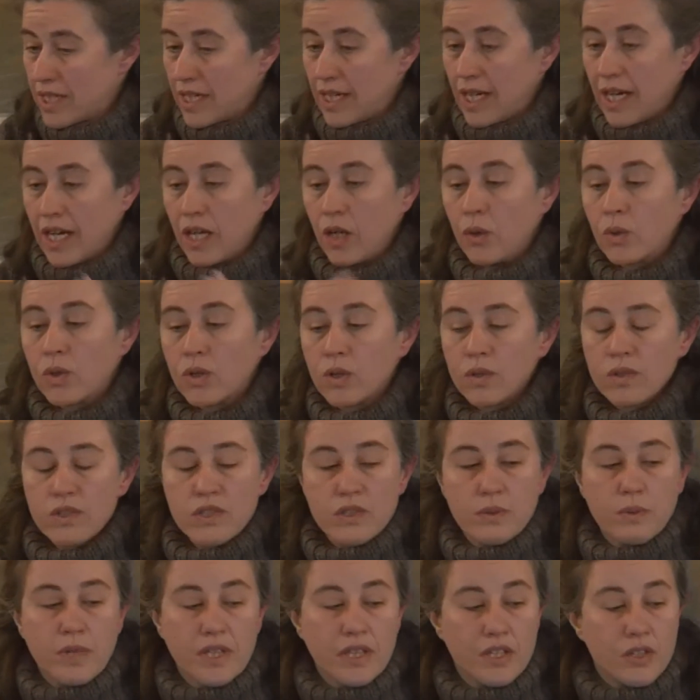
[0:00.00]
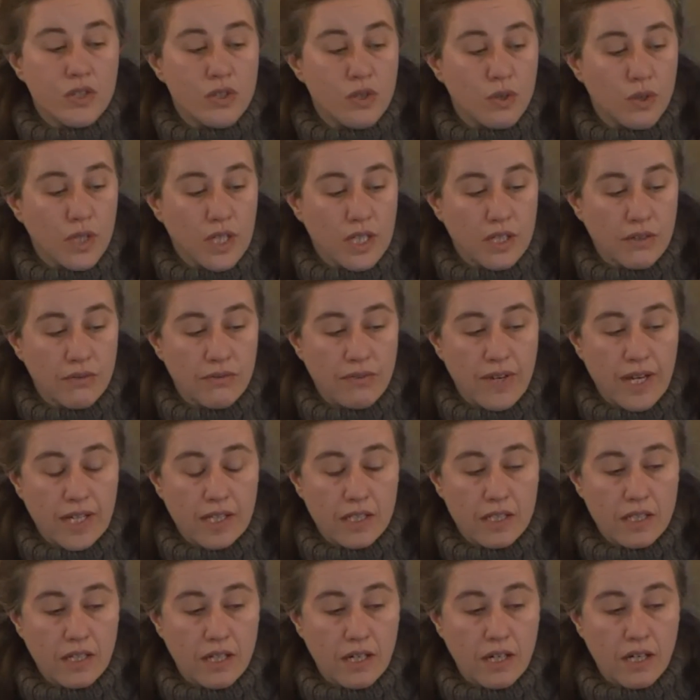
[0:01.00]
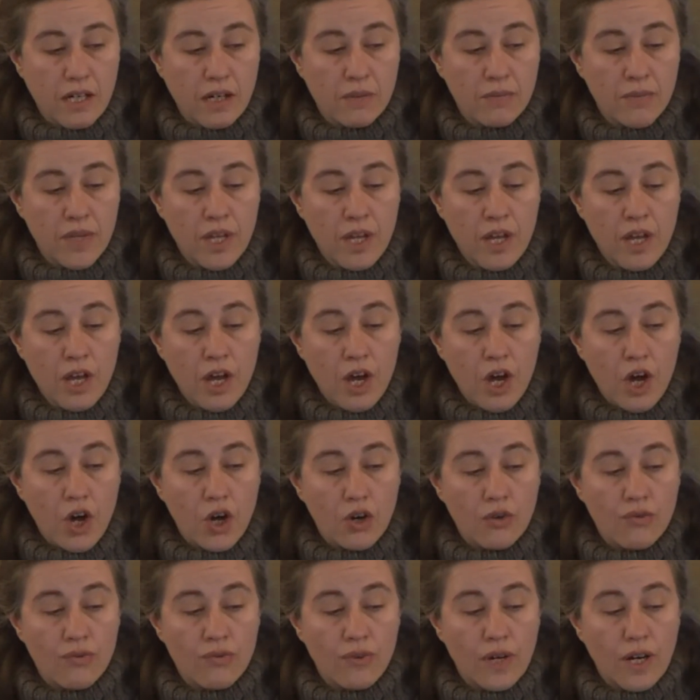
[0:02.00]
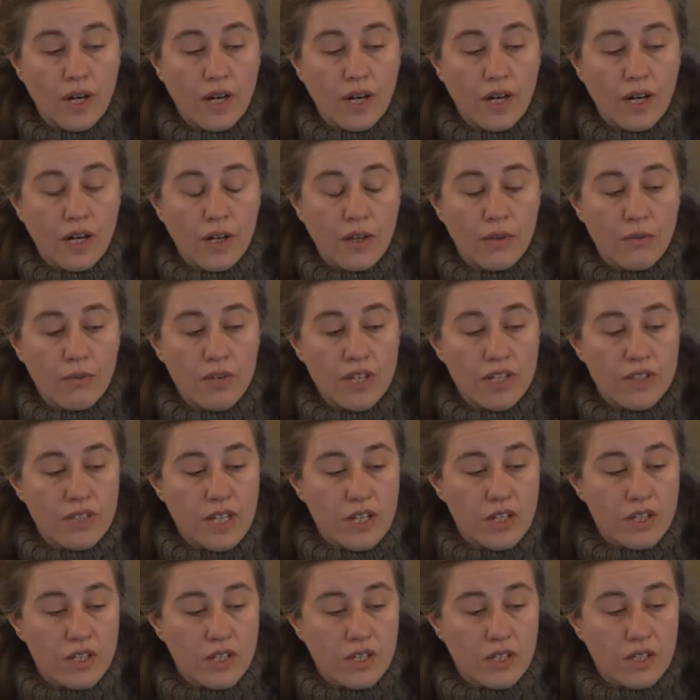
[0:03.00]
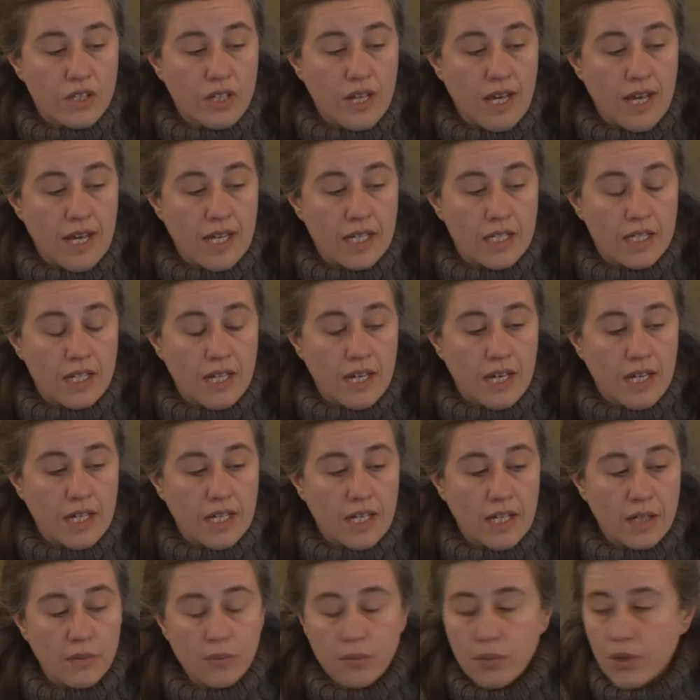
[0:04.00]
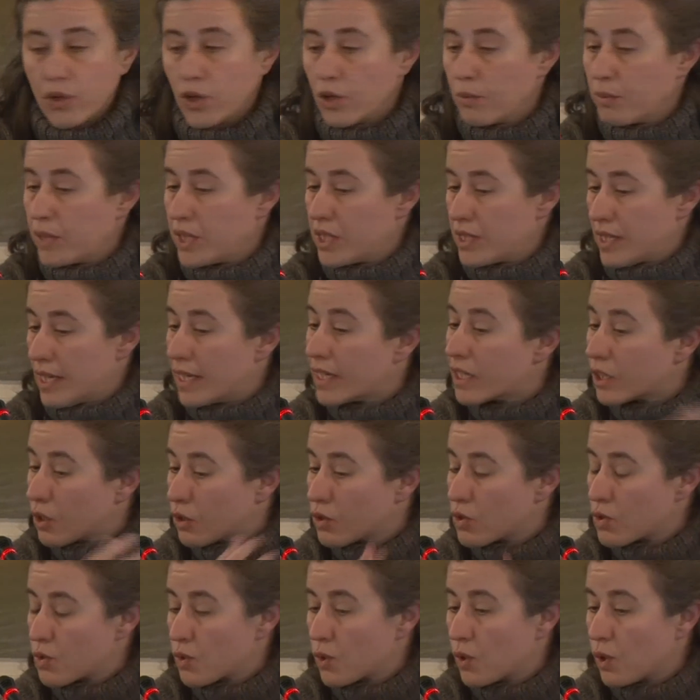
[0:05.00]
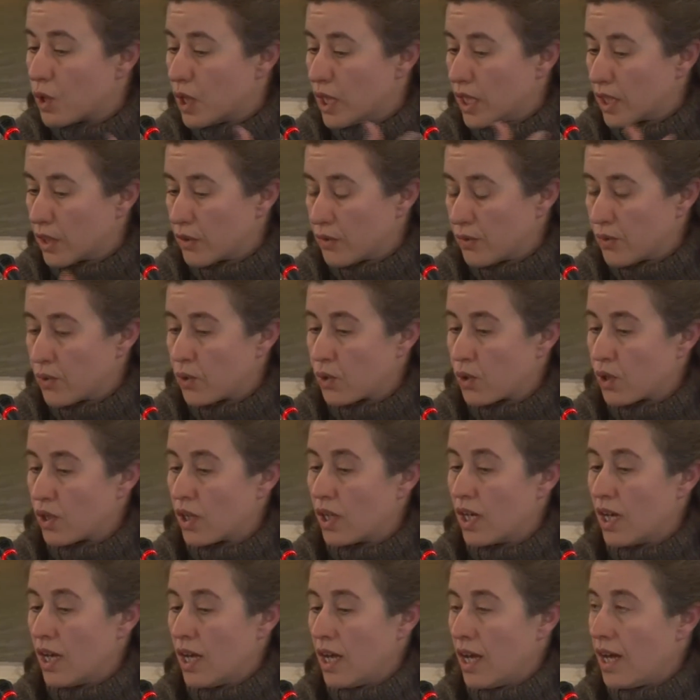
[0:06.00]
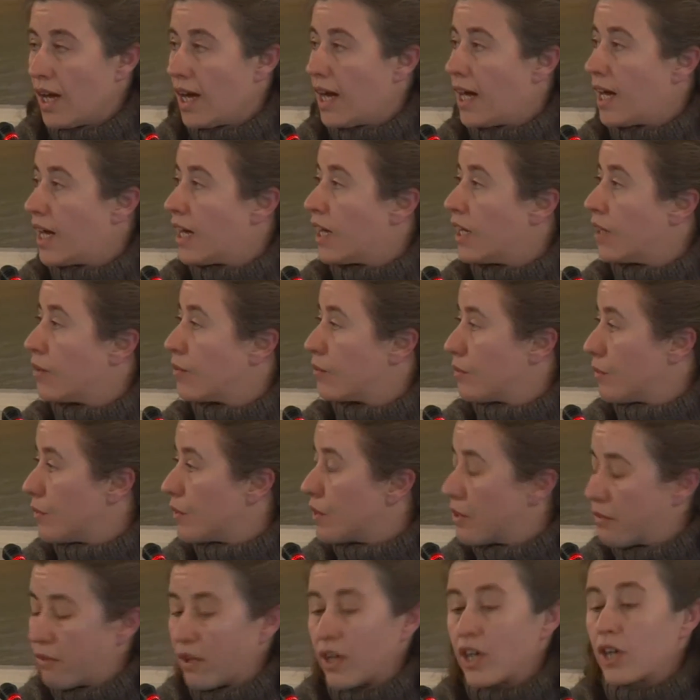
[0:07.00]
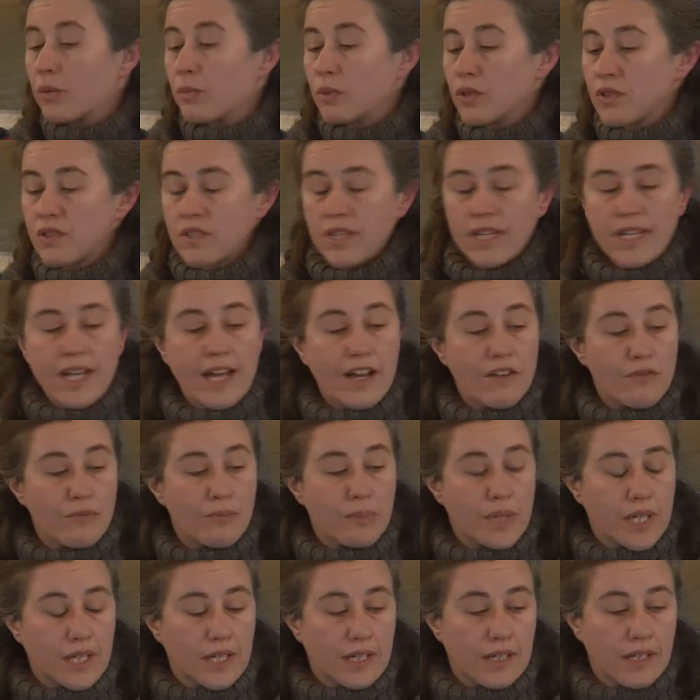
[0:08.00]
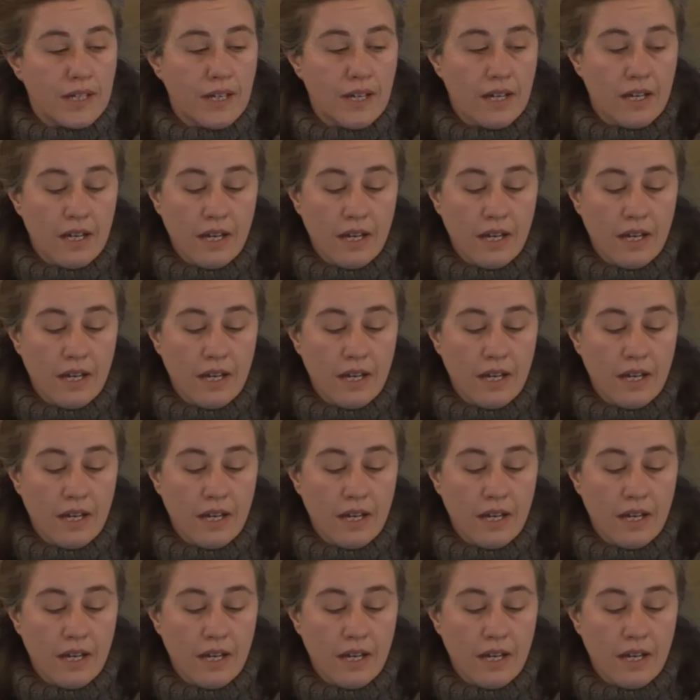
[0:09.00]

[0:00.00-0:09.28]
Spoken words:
And I look also at the joint effect of recession and unemployment, and controlling for the variables that have been